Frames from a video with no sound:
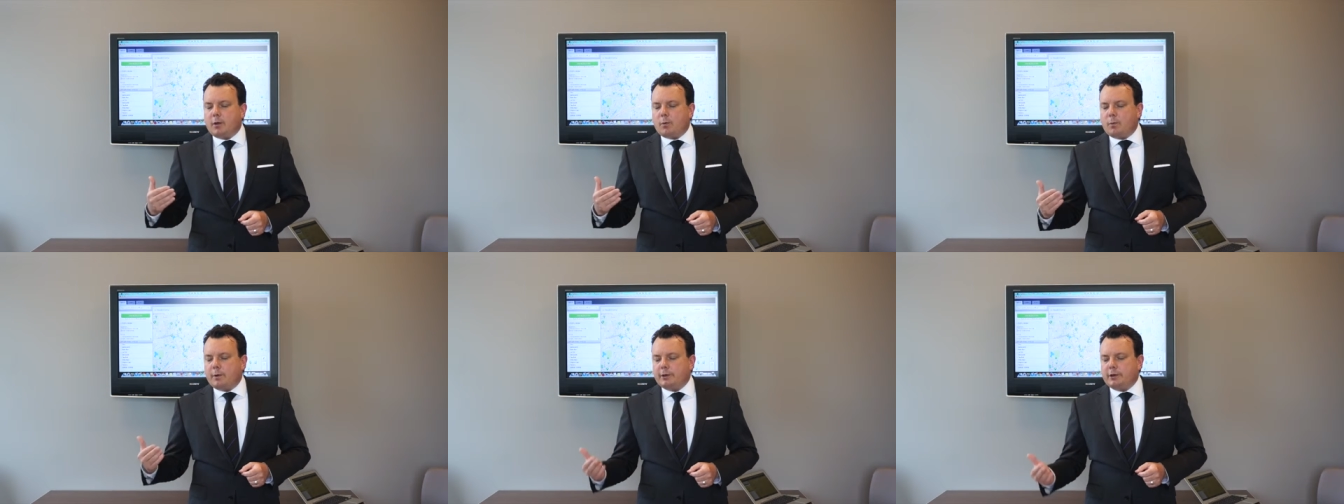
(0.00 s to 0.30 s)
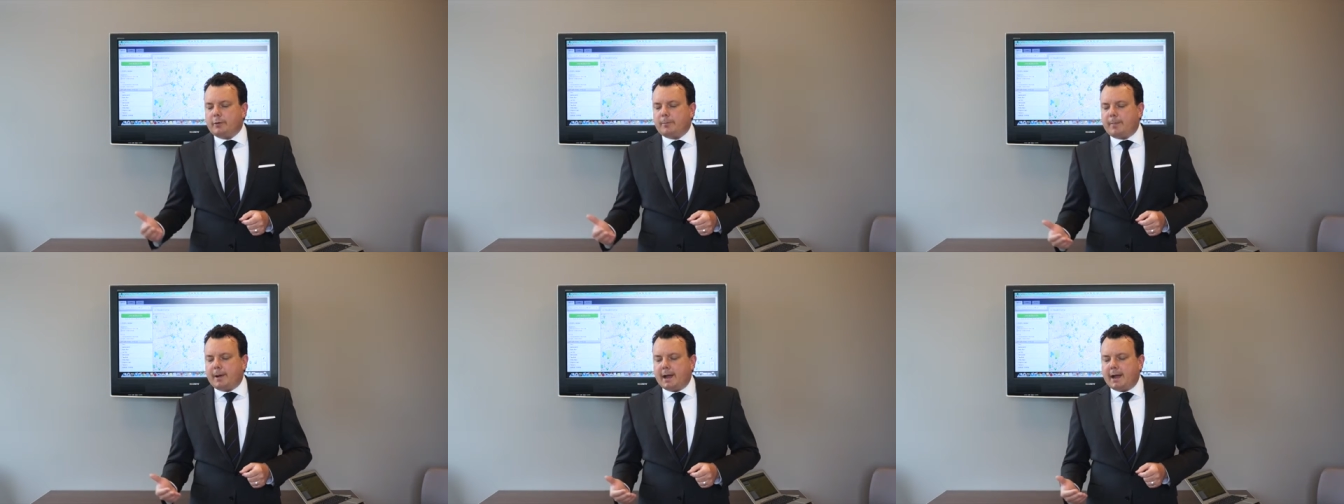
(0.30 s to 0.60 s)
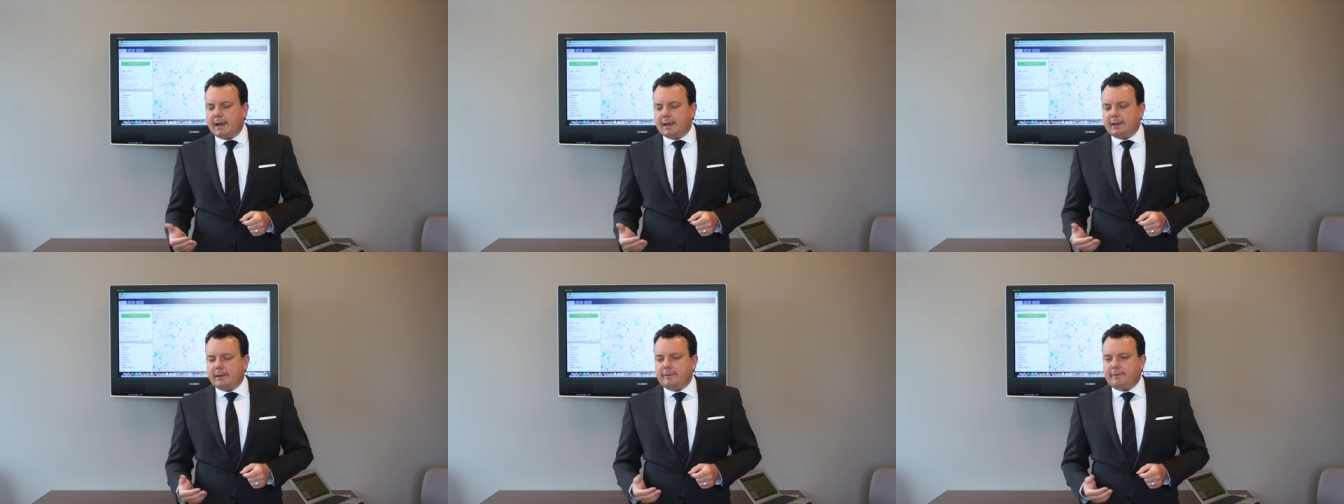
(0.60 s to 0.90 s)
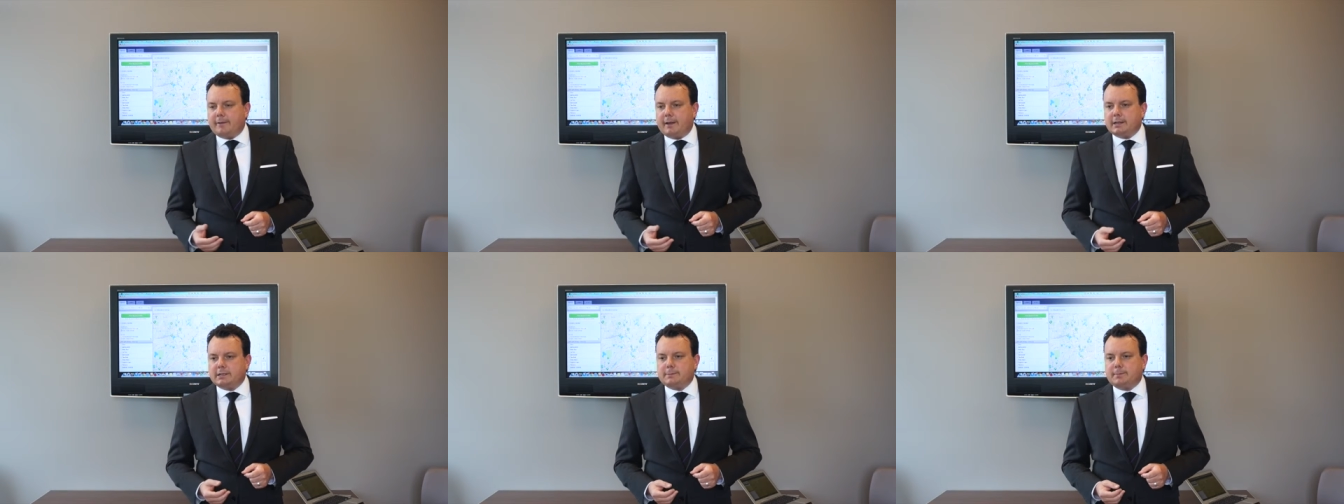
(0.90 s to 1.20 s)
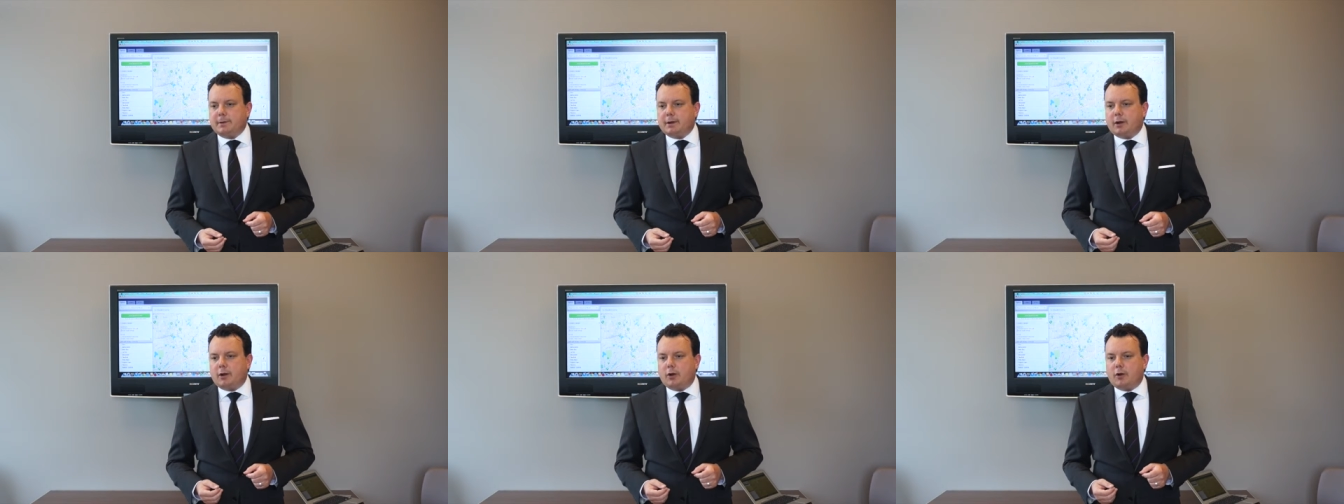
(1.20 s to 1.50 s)
when you're buying
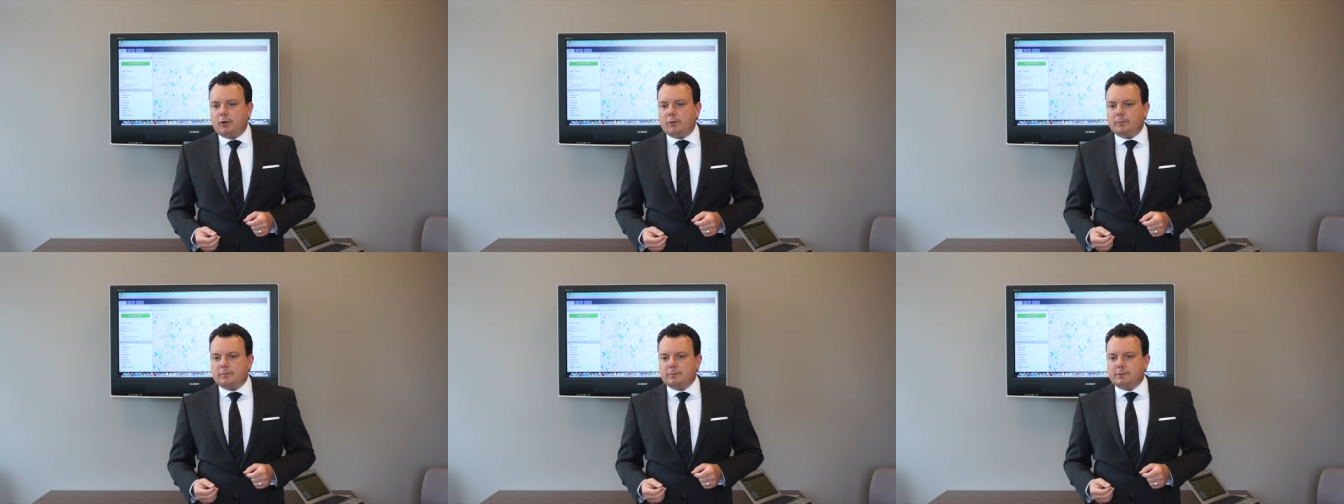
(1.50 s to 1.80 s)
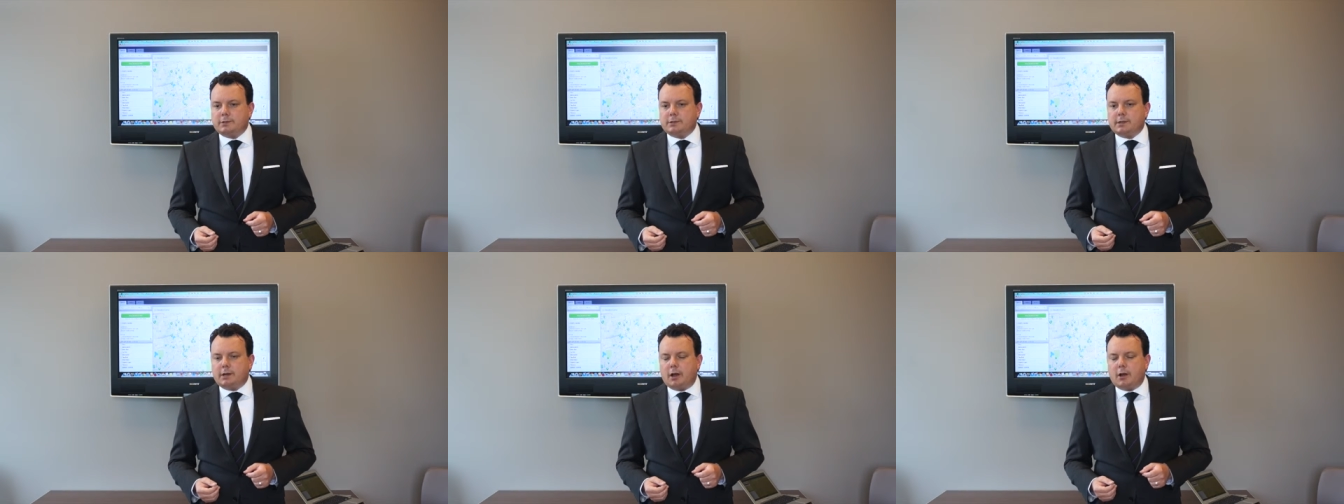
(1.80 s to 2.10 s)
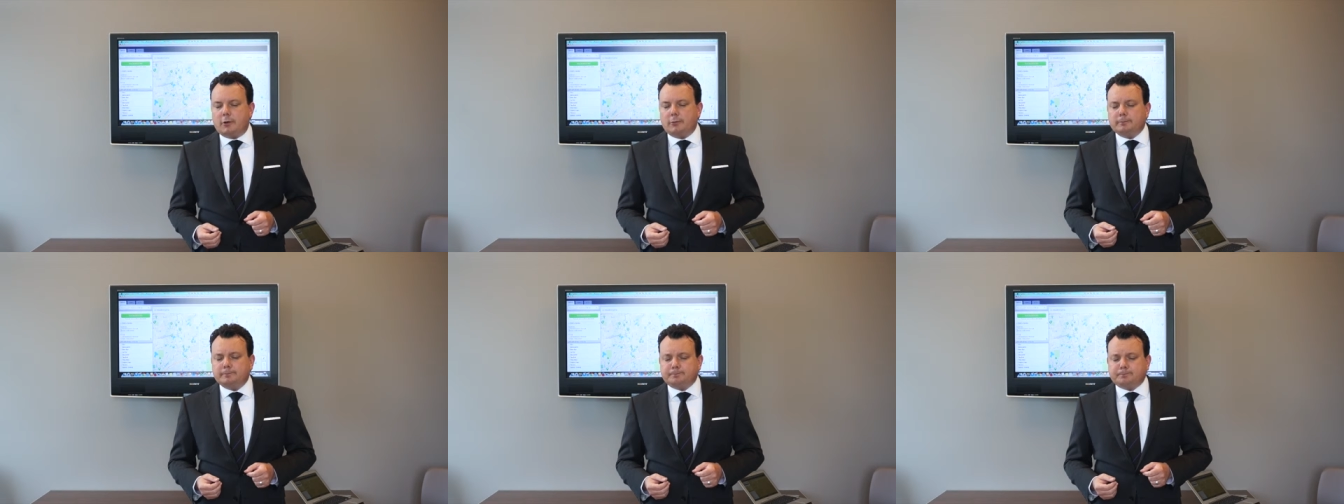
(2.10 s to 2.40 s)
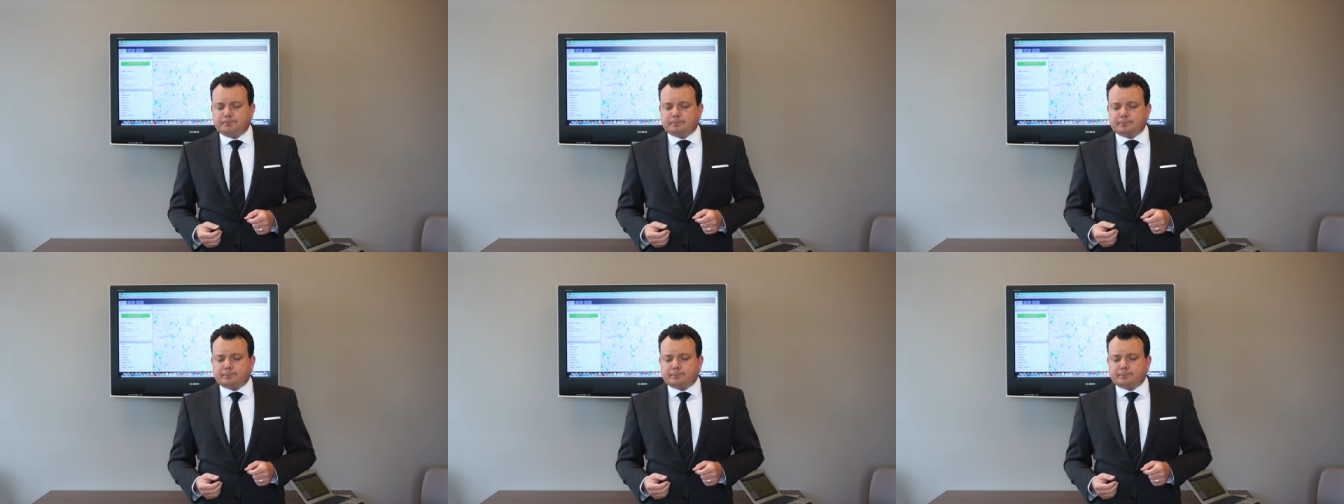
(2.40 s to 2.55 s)
investment homes. So